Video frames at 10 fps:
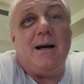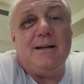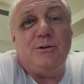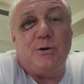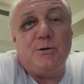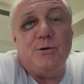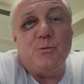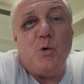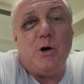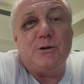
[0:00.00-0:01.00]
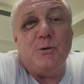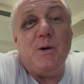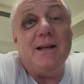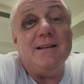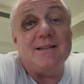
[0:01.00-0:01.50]
I turned and walked
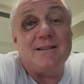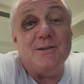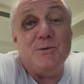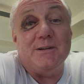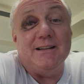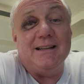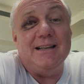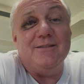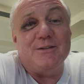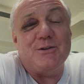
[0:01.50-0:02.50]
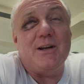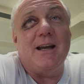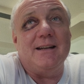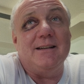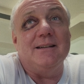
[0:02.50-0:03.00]
away, he still wouldn't leave, and she
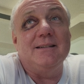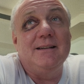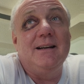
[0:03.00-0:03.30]
had to